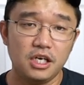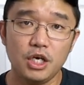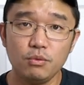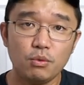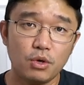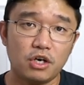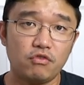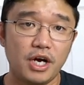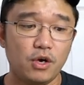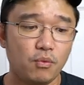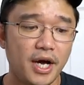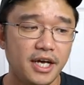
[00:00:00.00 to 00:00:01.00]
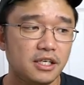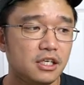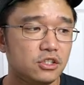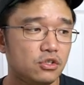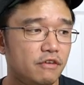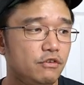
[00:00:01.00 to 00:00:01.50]
it will work right away.
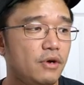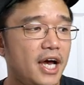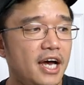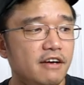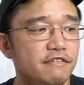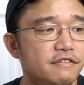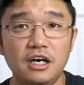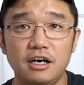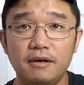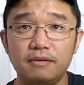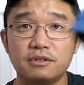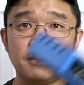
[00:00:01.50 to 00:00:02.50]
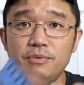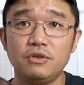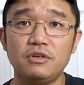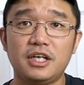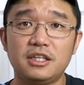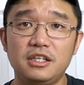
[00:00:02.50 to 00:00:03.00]
So if you have a
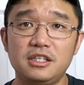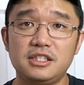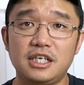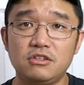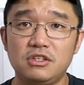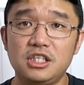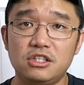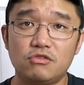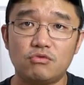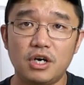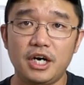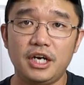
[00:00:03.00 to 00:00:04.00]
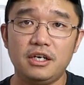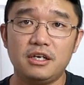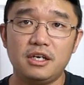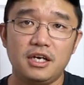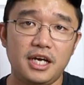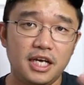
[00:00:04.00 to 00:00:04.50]
computer like this that you need to run
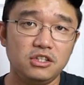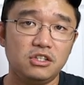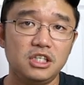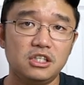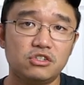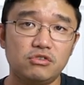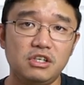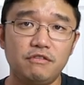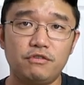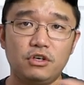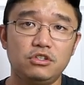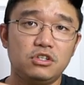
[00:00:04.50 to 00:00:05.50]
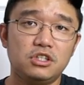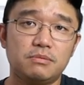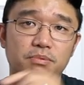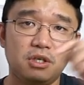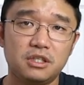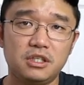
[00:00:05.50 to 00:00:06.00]
and you need a screen for, you could
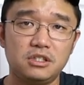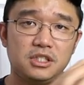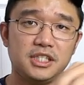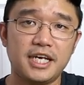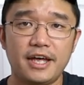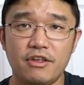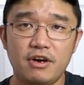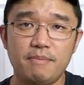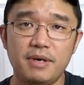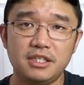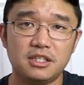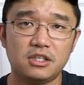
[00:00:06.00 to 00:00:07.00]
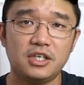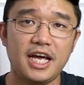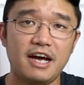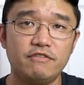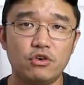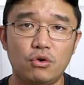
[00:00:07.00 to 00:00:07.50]
just plug this together and basically
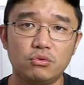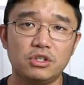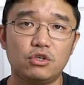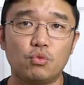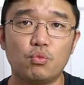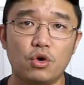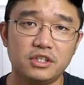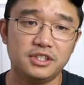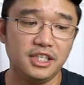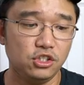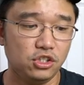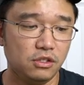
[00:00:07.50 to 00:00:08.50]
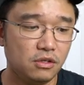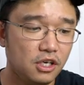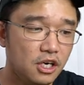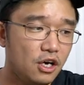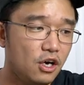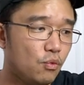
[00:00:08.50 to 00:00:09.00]
have your own little workstation
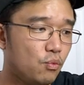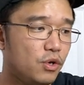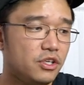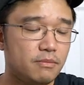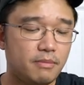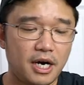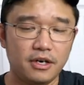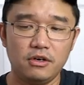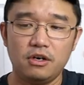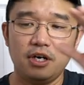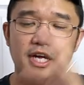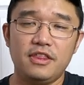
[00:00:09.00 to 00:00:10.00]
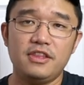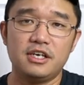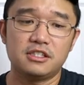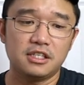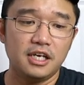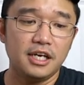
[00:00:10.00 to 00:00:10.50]
with your monitor and
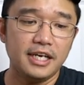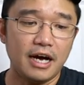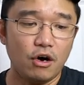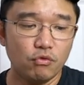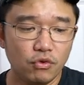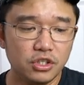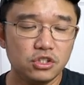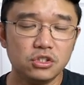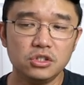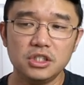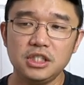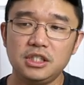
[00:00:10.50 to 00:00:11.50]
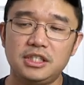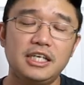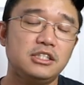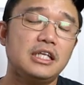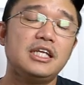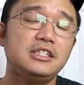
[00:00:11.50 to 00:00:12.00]
this. Now, originally,
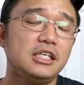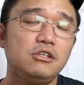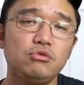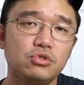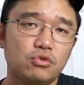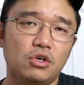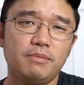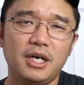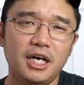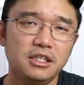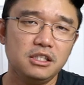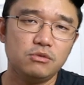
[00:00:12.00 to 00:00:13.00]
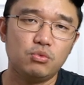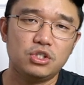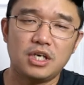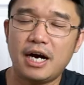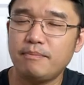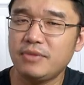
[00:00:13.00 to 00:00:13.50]
there's, there's a huge story behind this,
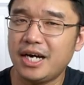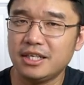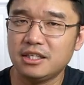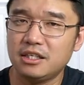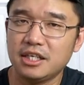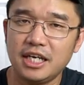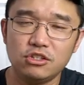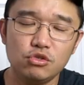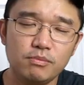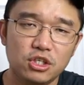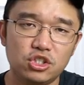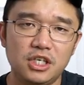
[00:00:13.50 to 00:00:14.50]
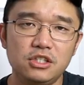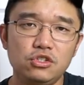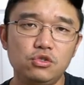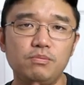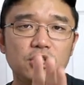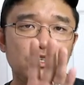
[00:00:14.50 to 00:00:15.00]
which I'm not gonna get too much
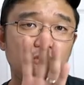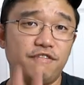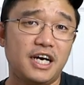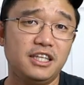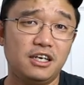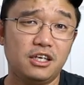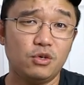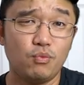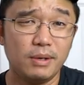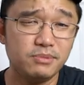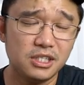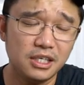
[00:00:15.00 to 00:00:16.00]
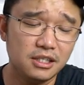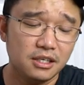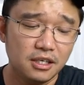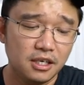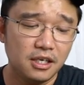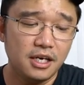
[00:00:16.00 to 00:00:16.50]
into, but you can find it on the website.
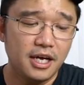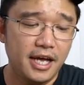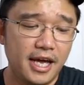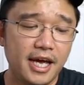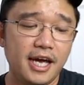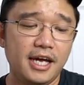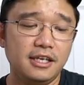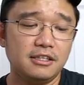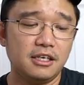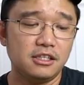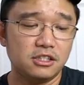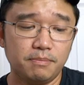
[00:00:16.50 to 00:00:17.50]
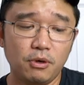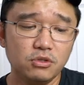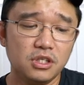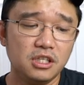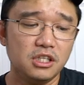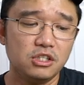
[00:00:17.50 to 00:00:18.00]
And
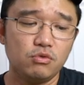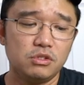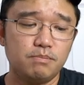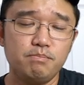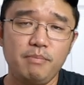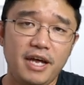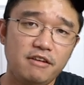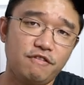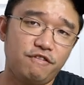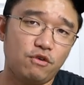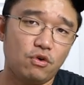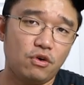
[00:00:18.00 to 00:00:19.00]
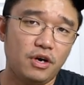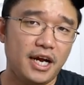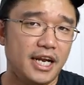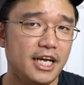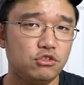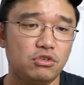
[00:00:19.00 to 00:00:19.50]
supposedly this was meant for
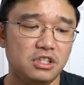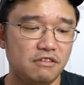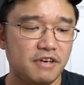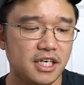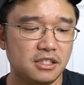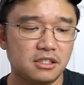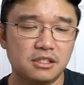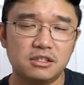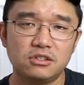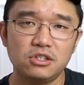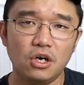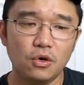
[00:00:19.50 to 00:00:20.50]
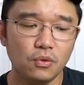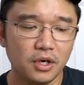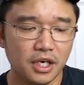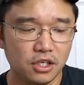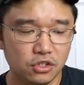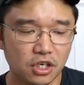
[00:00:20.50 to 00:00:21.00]
an Android device. So
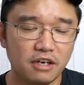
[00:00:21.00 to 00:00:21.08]
you're